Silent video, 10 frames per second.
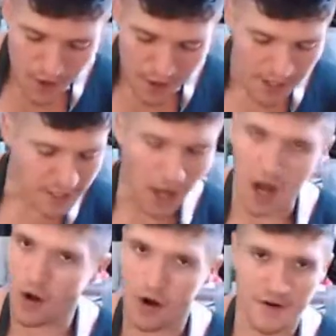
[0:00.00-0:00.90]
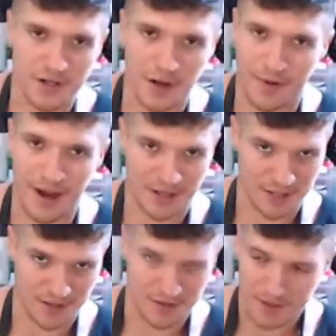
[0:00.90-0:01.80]
It's all overtone
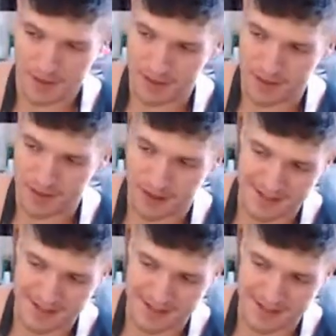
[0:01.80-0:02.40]
practice. You know, it's